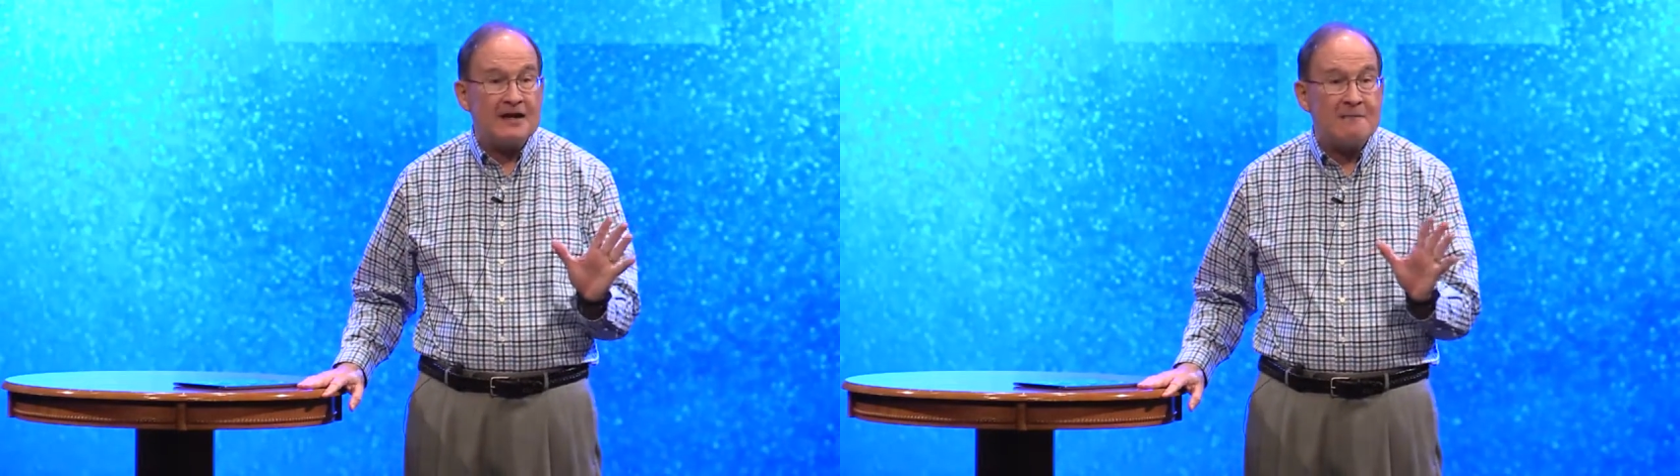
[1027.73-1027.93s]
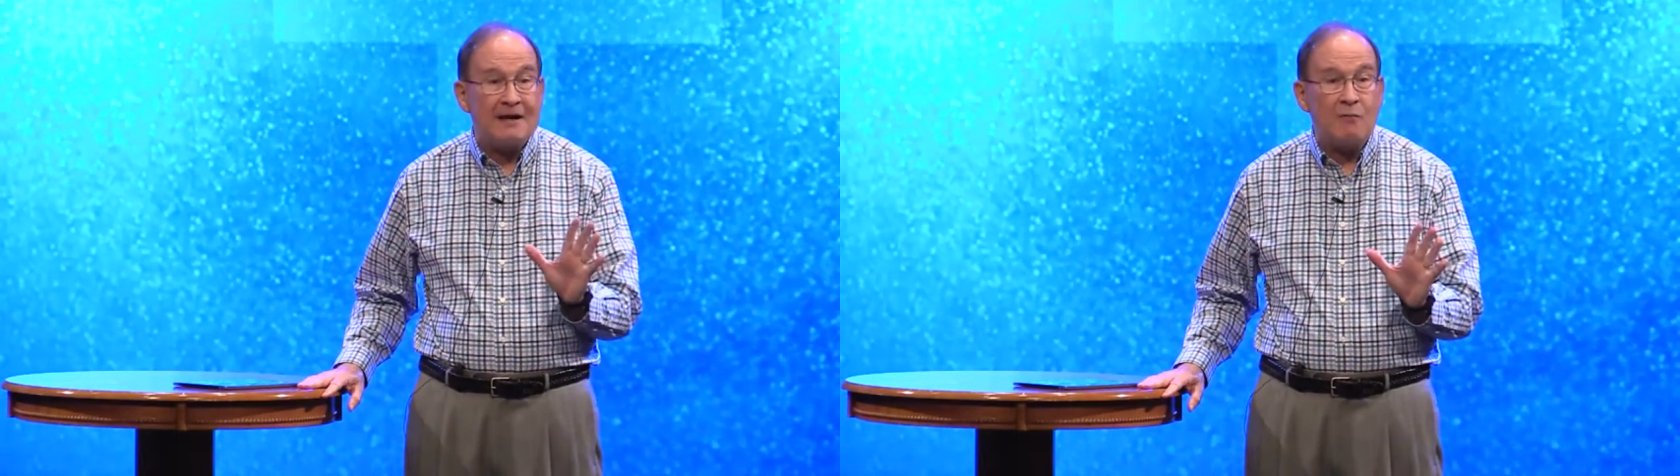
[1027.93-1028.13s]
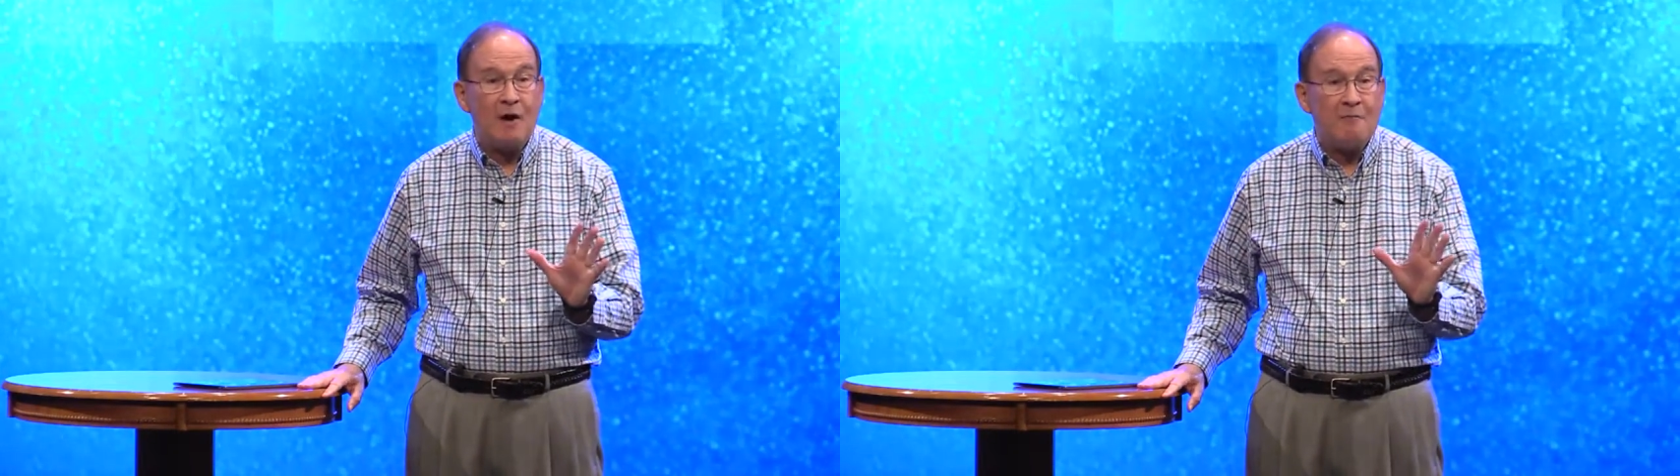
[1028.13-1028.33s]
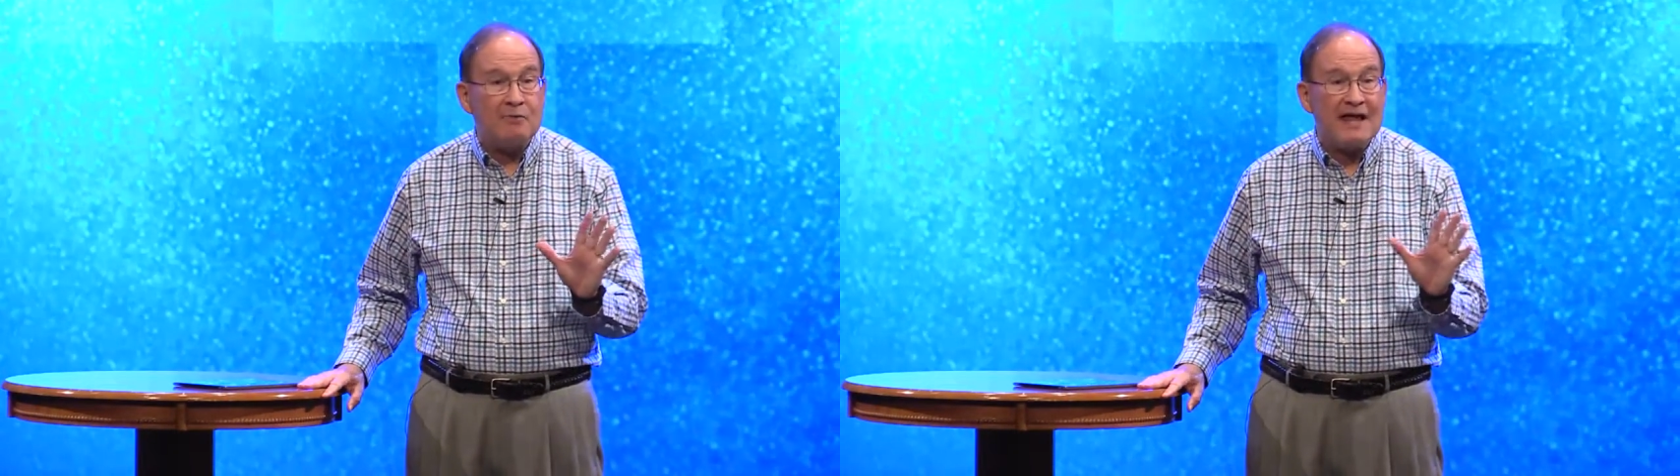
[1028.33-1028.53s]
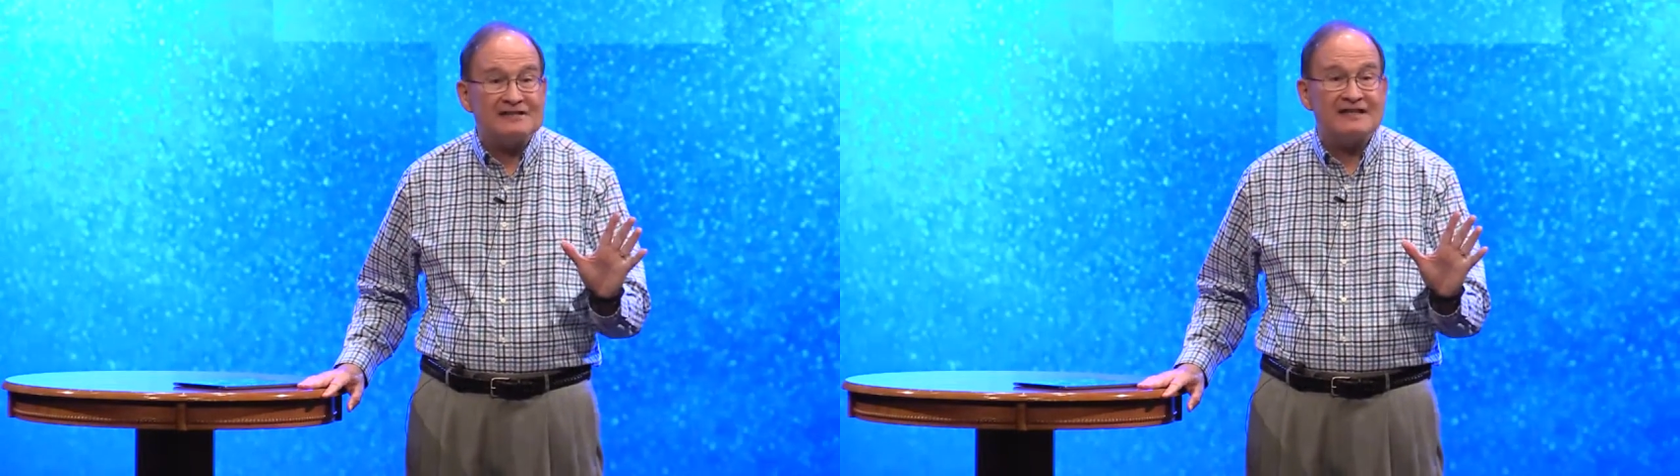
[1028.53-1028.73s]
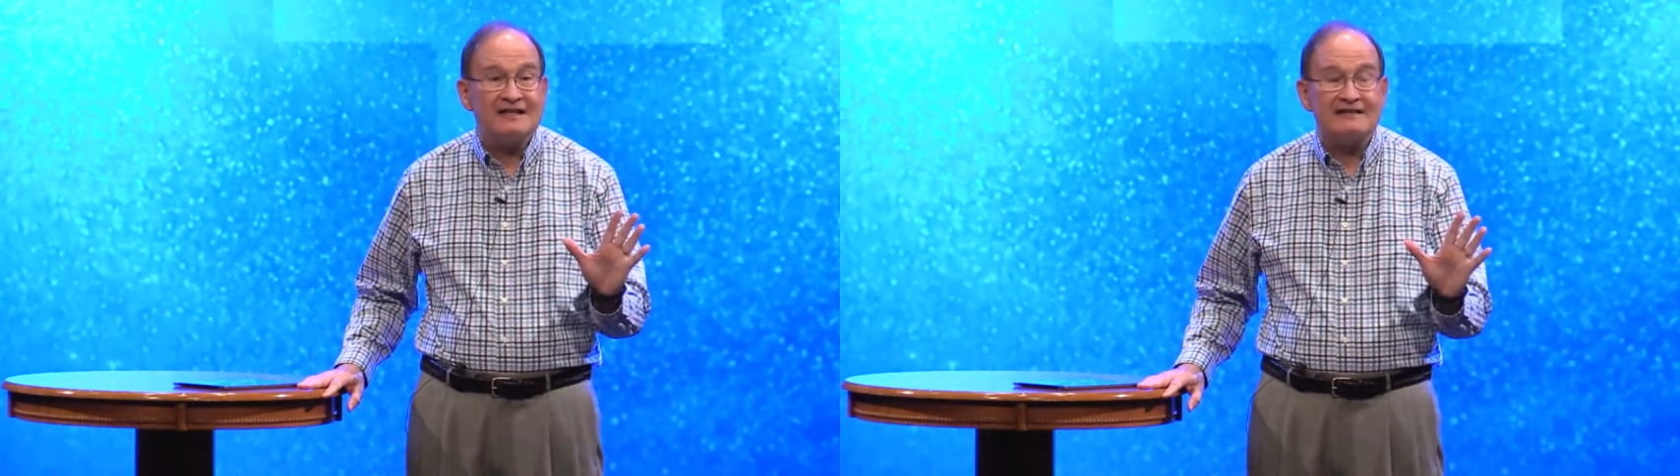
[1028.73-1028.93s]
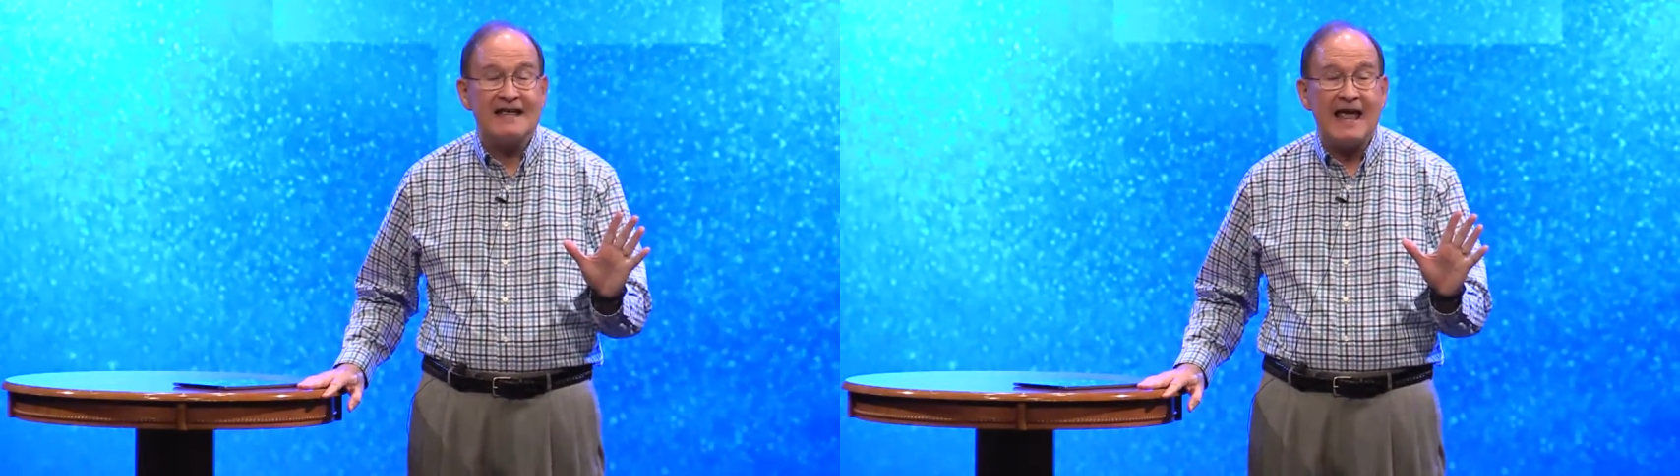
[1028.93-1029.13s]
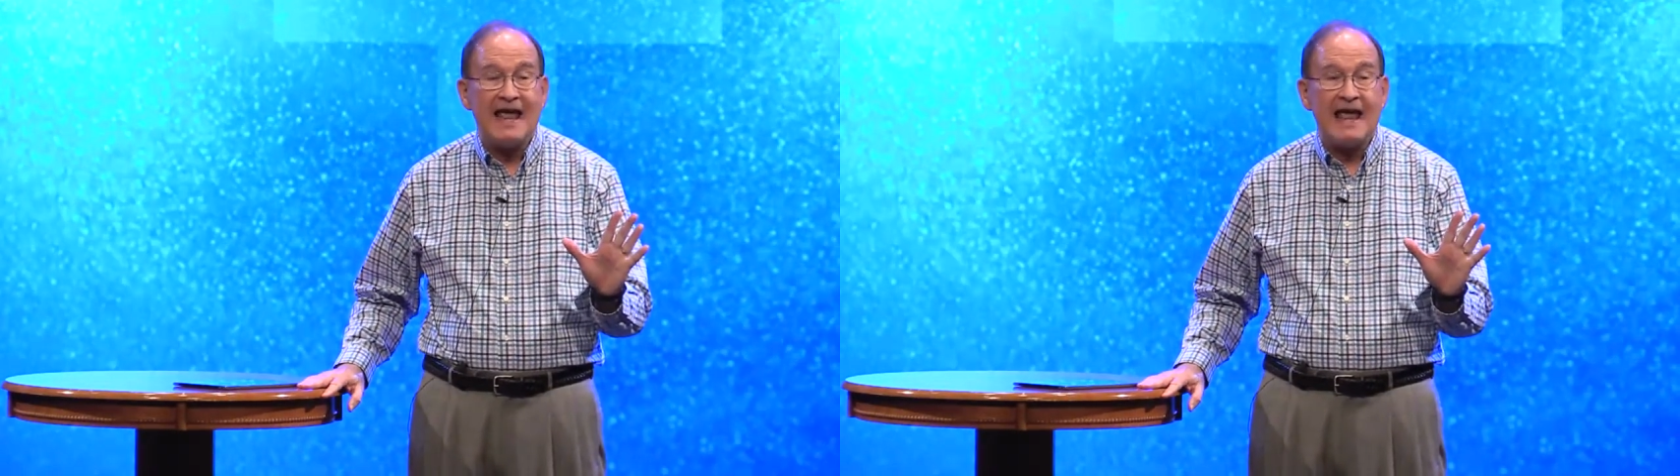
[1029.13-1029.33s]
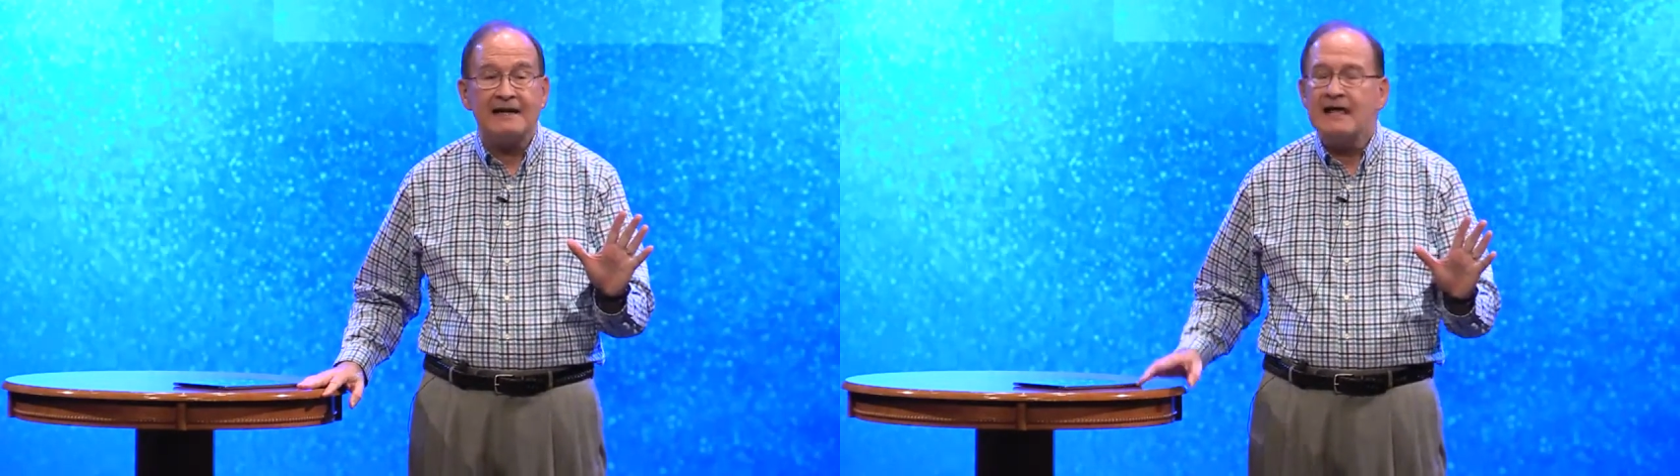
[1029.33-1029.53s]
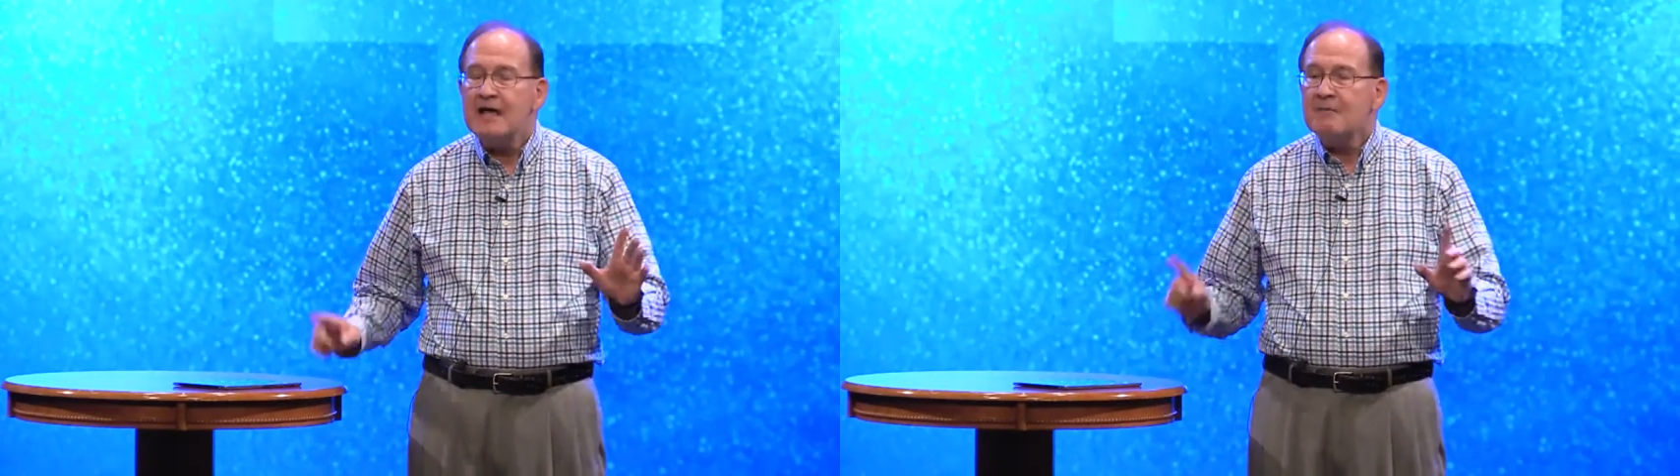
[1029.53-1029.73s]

no matter what blessing that they had.